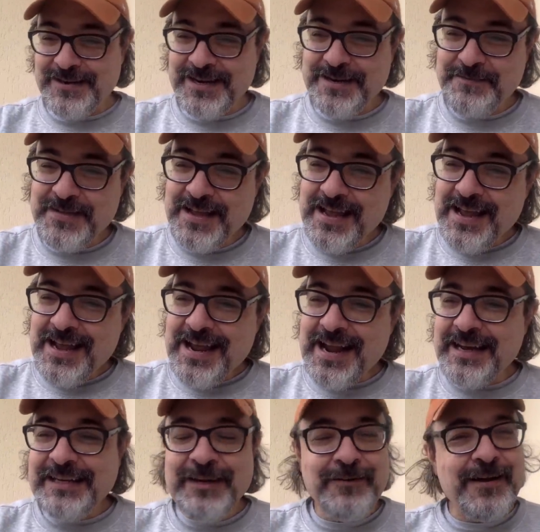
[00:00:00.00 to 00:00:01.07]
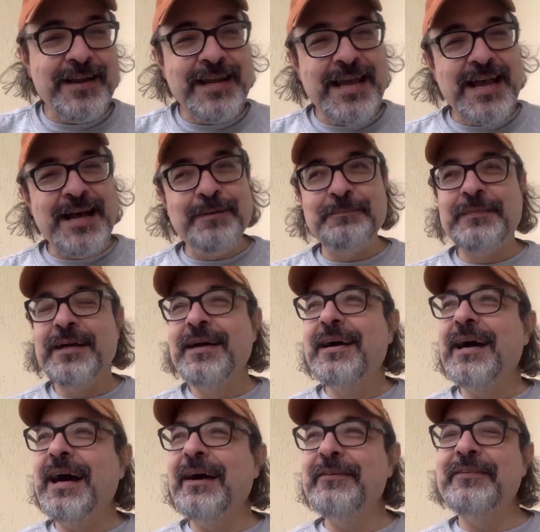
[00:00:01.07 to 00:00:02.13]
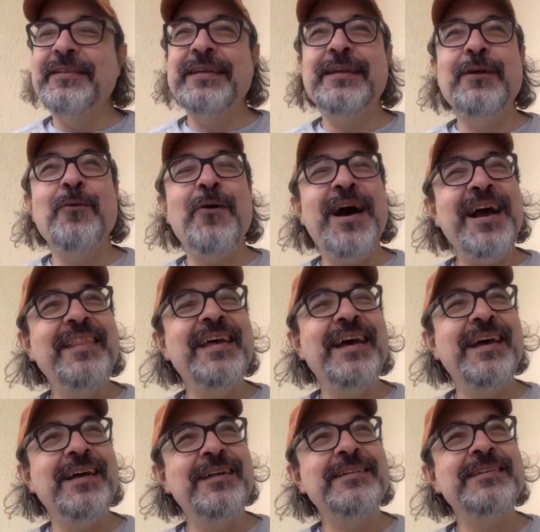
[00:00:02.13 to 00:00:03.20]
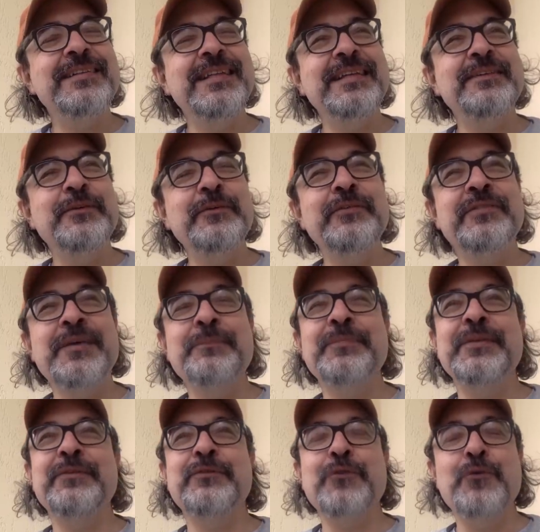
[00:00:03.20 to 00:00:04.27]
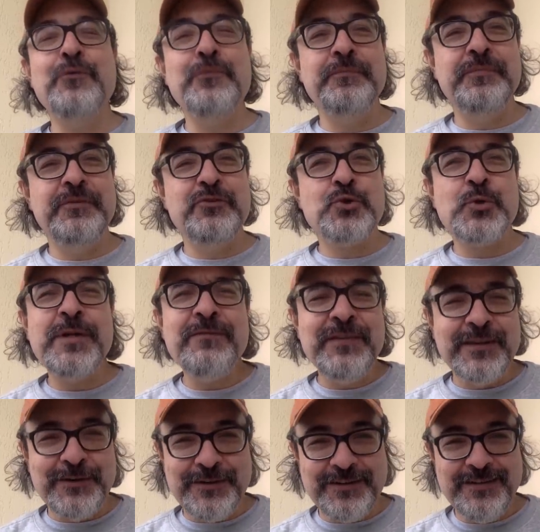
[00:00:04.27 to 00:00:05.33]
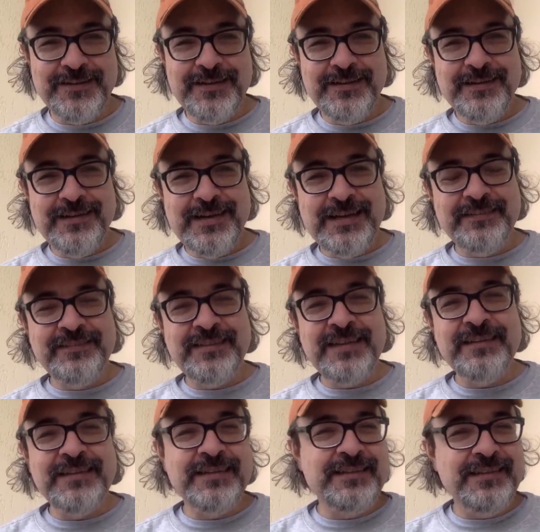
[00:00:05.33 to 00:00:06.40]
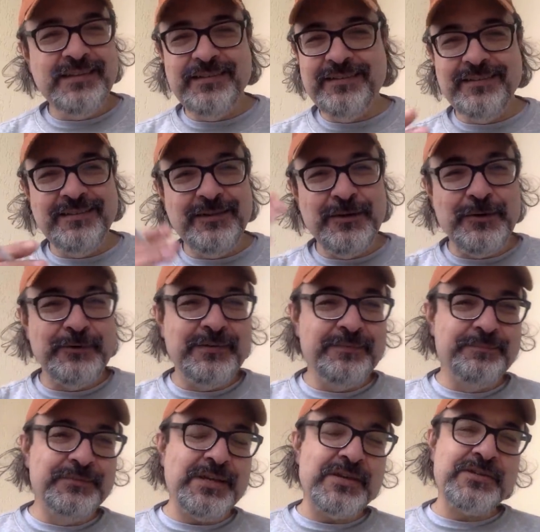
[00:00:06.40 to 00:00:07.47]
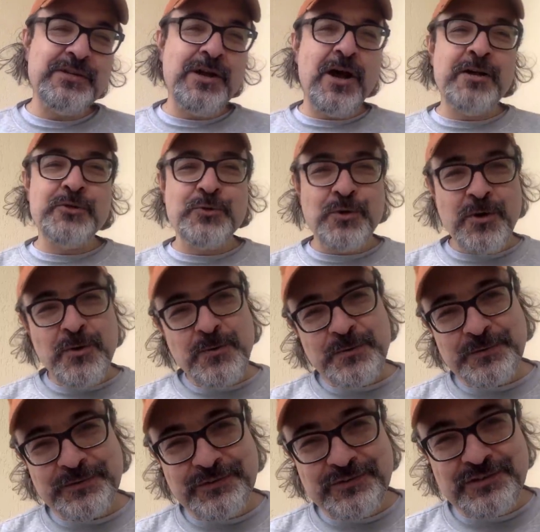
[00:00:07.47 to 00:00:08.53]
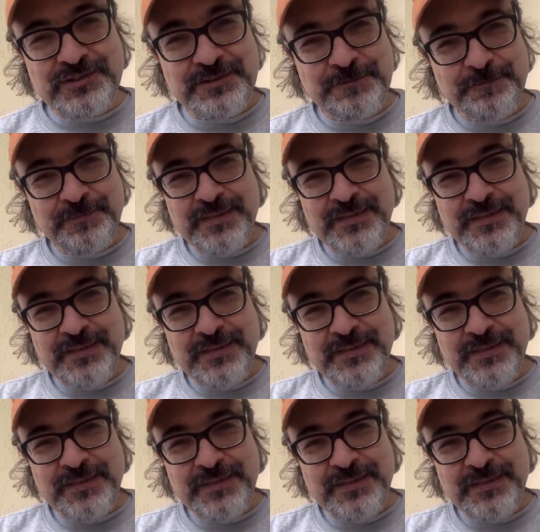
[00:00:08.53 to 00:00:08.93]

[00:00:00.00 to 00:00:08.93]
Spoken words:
right? And here I am. I was thinking, why the hell did they do something so trivial as sending these, dozen-odd drones